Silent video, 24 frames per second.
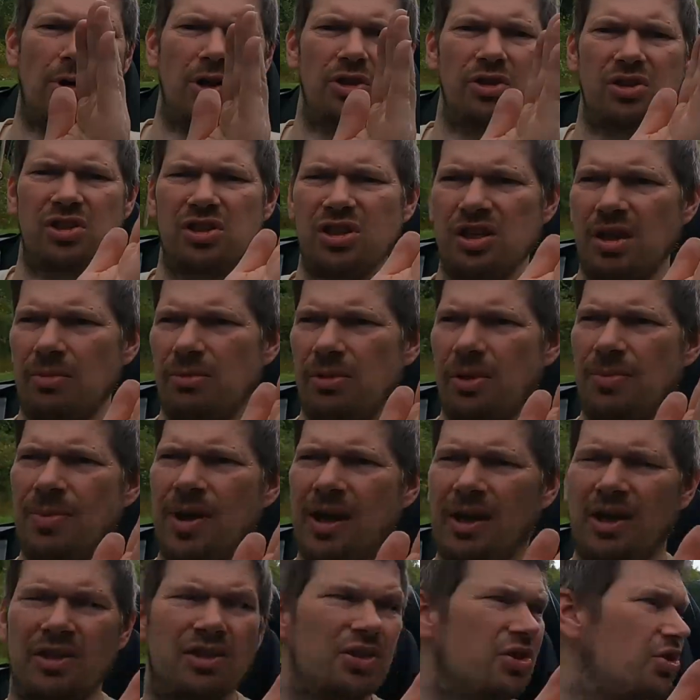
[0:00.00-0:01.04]
I want to tip the
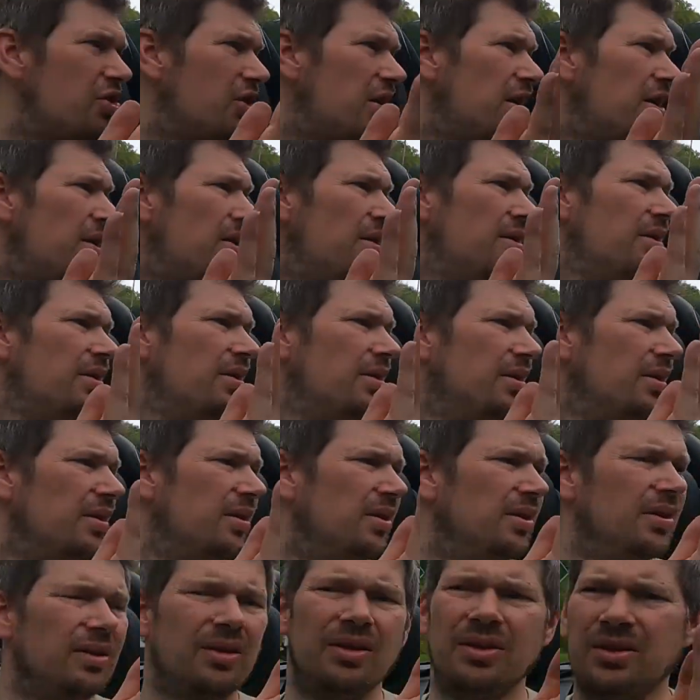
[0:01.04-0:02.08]
back of the seat,
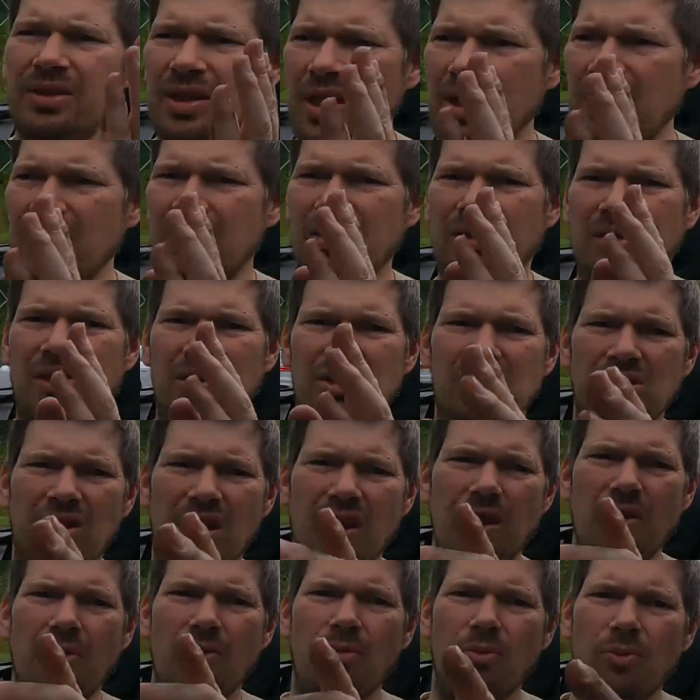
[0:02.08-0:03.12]
that the
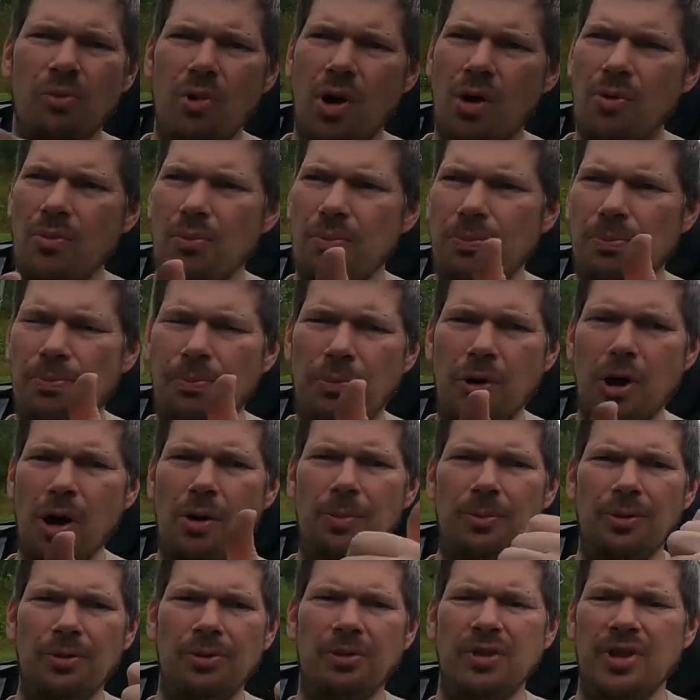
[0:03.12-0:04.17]
seat won't
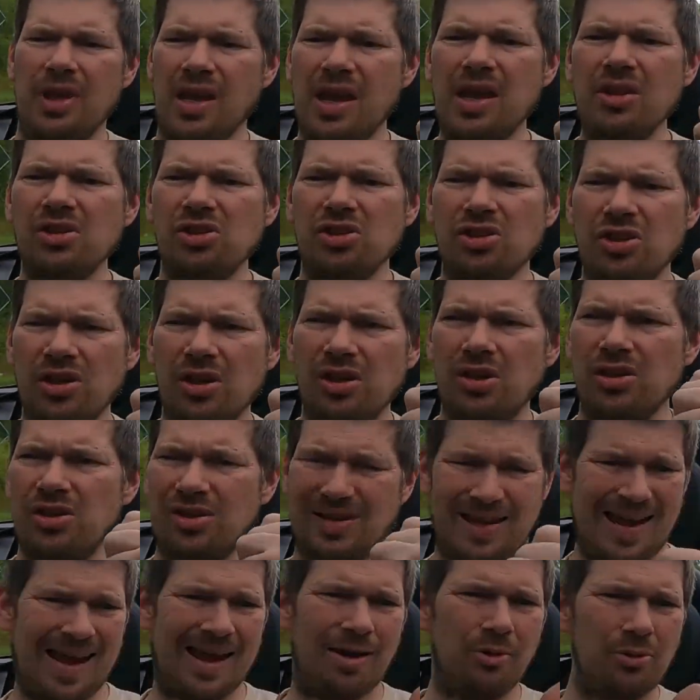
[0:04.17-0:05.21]
pop the
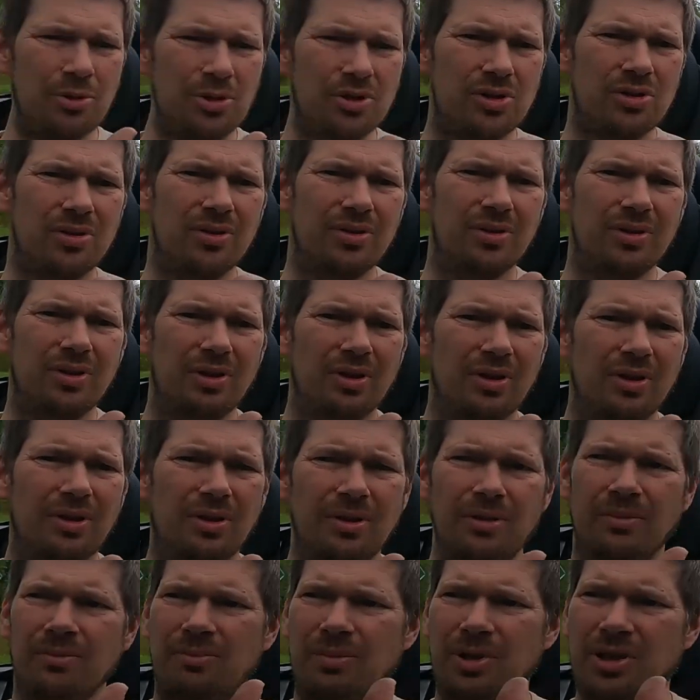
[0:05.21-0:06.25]
inserts out,
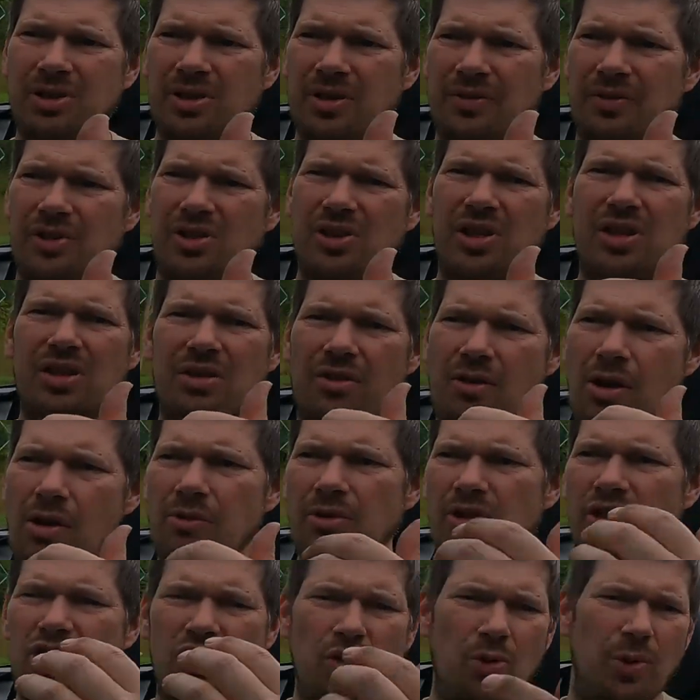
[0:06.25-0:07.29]
because obviously they're
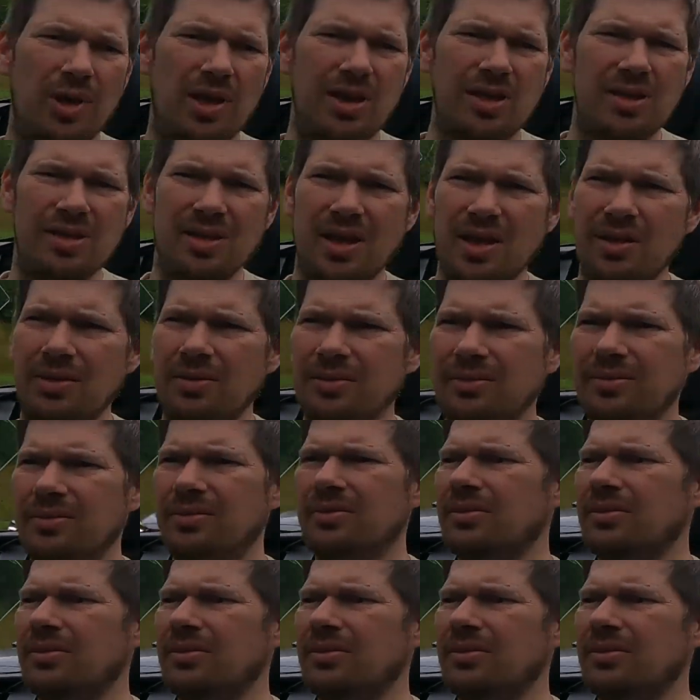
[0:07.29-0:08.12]
only squeezed in.